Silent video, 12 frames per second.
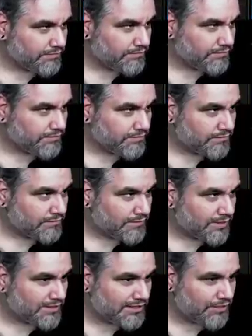Yeah. Yeah.
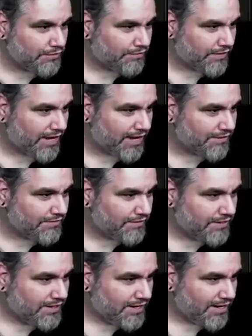Because just... they go to five,
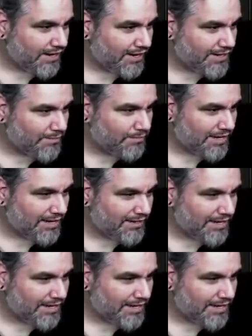and then they